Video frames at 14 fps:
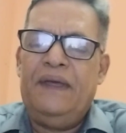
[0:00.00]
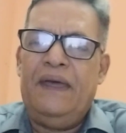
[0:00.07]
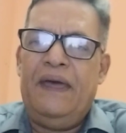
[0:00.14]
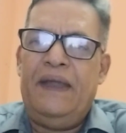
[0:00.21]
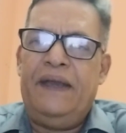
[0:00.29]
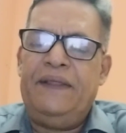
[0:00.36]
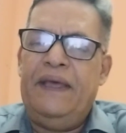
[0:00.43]

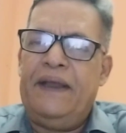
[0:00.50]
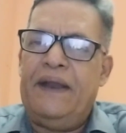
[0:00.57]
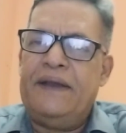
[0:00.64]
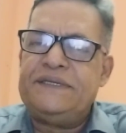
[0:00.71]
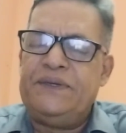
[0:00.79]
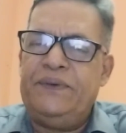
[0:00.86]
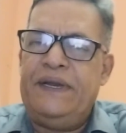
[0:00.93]
And there
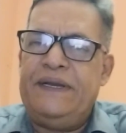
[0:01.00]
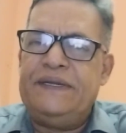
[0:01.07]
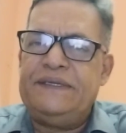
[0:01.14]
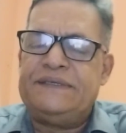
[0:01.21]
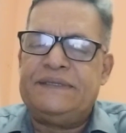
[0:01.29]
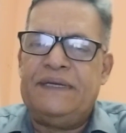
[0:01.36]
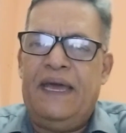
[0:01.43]
are
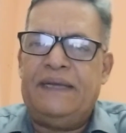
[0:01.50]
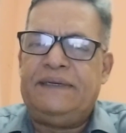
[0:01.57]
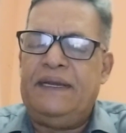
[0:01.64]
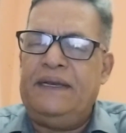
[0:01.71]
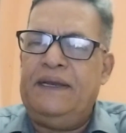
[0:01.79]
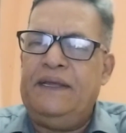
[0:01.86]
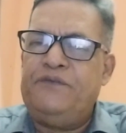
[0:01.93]
students
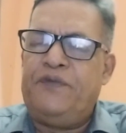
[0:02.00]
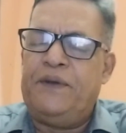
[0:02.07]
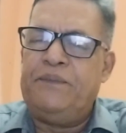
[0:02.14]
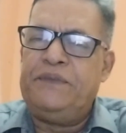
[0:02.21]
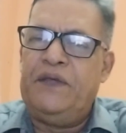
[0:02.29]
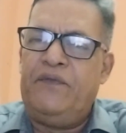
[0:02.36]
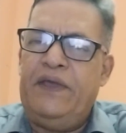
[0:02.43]
attending
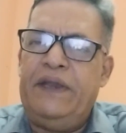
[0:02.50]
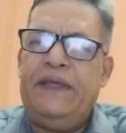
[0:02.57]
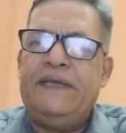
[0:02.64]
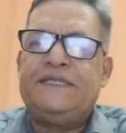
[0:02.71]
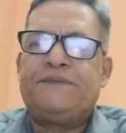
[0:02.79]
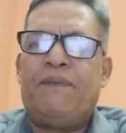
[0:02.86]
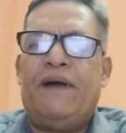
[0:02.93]
from the
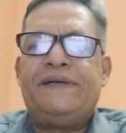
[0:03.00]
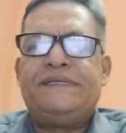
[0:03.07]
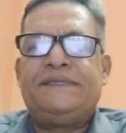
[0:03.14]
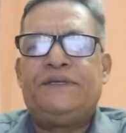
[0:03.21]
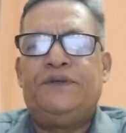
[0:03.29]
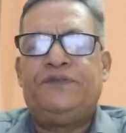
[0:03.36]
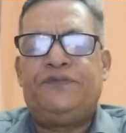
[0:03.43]
various
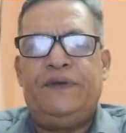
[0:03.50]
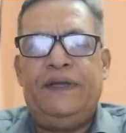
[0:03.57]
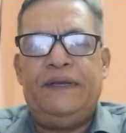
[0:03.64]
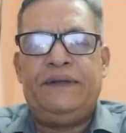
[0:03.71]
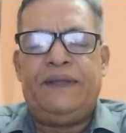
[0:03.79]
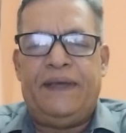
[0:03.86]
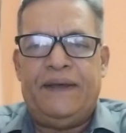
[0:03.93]
parts of
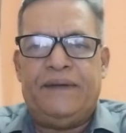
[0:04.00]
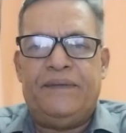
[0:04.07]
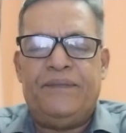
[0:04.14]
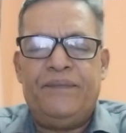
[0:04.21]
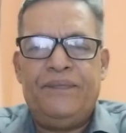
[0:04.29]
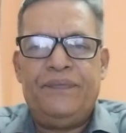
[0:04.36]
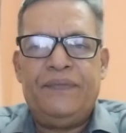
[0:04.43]
India.
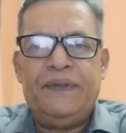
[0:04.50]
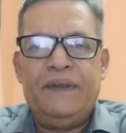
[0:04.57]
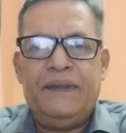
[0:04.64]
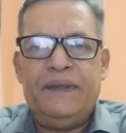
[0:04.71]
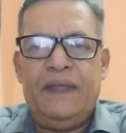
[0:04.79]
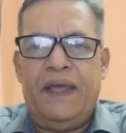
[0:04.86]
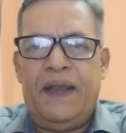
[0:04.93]

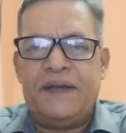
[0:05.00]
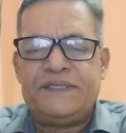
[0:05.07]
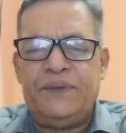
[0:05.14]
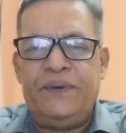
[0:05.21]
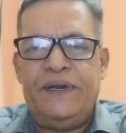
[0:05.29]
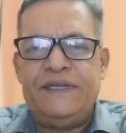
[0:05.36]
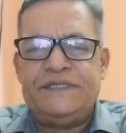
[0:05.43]
There are
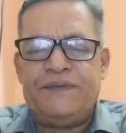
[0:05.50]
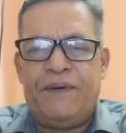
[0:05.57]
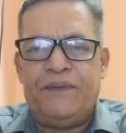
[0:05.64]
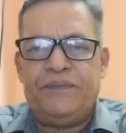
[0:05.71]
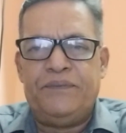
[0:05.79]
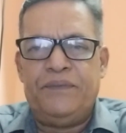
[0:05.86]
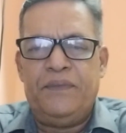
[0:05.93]
students
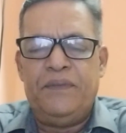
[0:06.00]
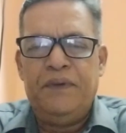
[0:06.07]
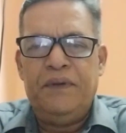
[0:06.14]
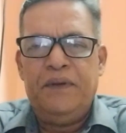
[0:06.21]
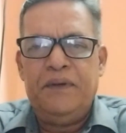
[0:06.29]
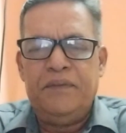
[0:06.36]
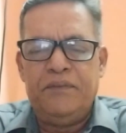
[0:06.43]
from
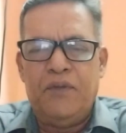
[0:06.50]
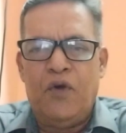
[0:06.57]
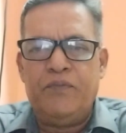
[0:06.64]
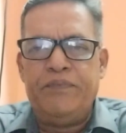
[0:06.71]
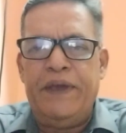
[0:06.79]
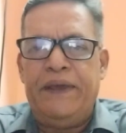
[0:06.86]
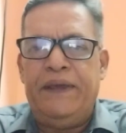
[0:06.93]

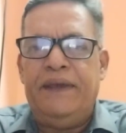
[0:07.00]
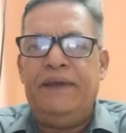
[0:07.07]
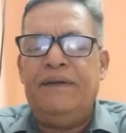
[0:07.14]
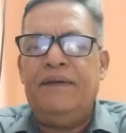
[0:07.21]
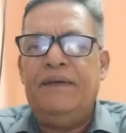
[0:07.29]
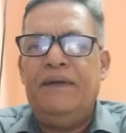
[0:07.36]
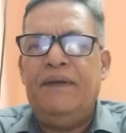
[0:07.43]

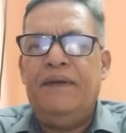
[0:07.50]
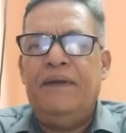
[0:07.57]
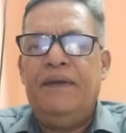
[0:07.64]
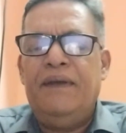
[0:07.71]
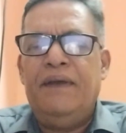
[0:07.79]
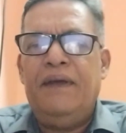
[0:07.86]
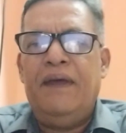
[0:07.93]
Bombay,
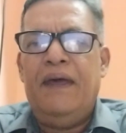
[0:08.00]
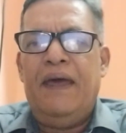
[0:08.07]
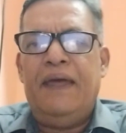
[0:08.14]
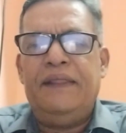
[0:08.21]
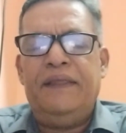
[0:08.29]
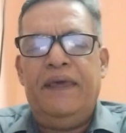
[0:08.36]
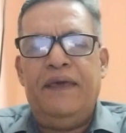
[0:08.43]

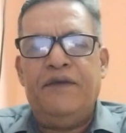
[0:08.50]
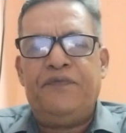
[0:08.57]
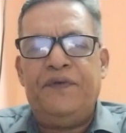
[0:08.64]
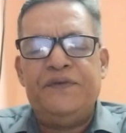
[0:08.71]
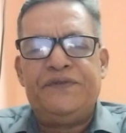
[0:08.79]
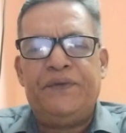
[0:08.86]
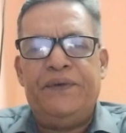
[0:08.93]
and a
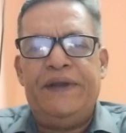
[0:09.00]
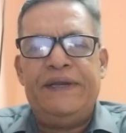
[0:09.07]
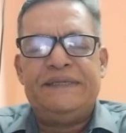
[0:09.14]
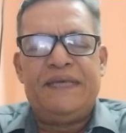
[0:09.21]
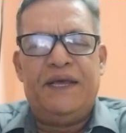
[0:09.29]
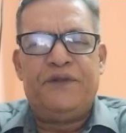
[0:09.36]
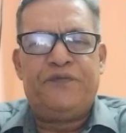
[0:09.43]
few
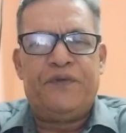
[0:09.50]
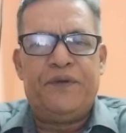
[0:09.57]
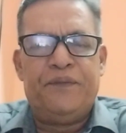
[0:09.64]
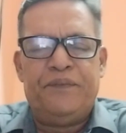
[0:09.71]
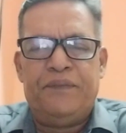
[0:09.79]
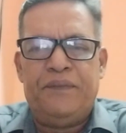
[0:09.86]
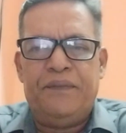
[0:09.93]
students are
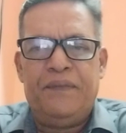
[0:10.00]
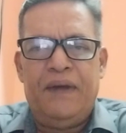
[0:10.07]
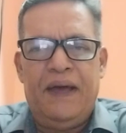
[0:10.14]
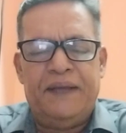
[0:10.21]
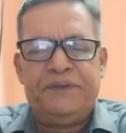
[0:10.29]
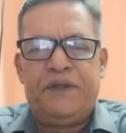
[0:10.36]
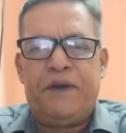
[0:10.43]
from
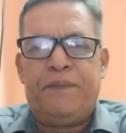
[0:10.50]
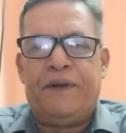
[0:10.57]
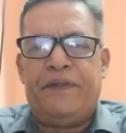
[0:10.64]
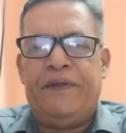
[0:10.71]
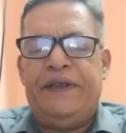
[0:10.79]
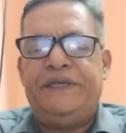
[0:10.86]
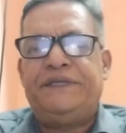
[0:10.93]
Andhra
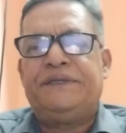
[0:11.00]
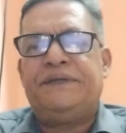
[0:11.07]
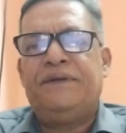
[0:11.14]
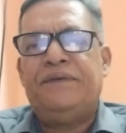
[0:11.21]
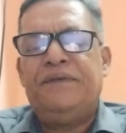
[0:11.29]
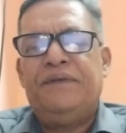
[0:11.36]
Pradesh.